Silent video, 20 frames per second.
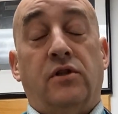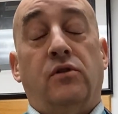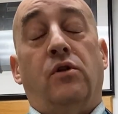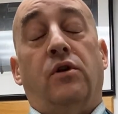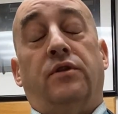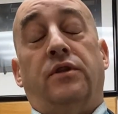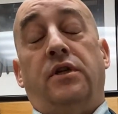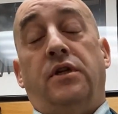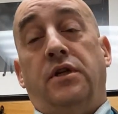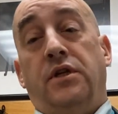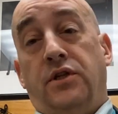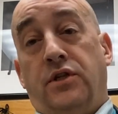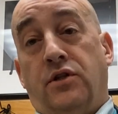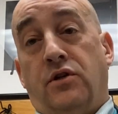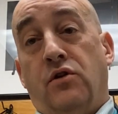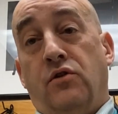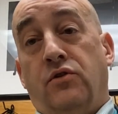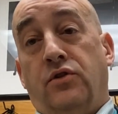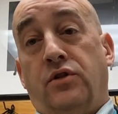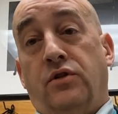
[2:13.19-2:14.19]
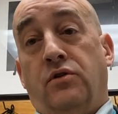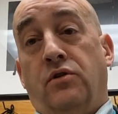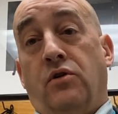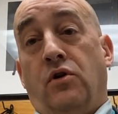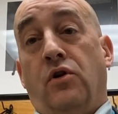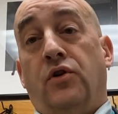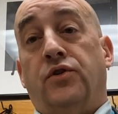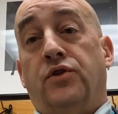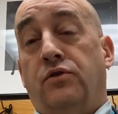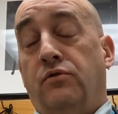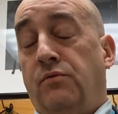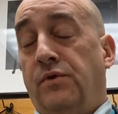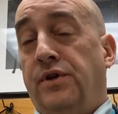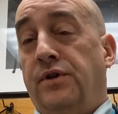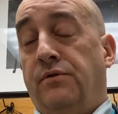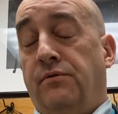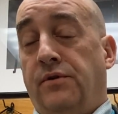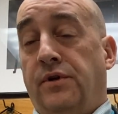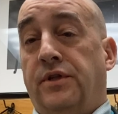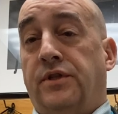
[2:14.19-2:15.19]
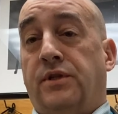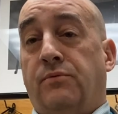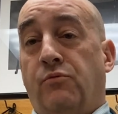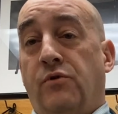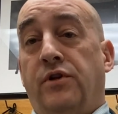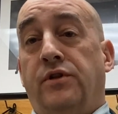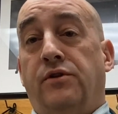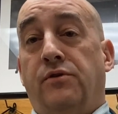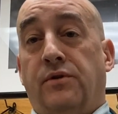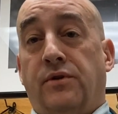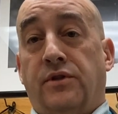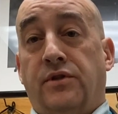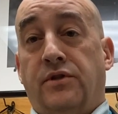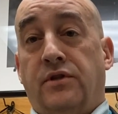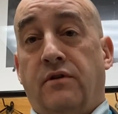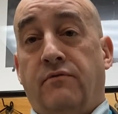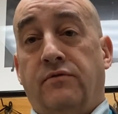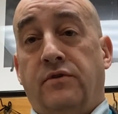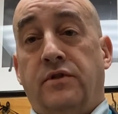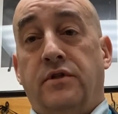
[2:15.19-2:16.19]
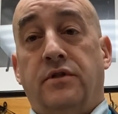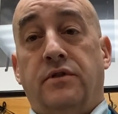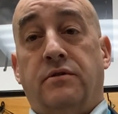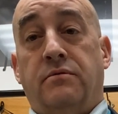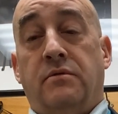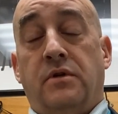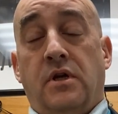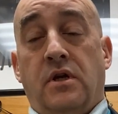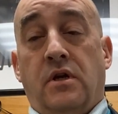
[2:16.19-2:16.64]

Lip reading: along the East Coast also where it spread during the 70s.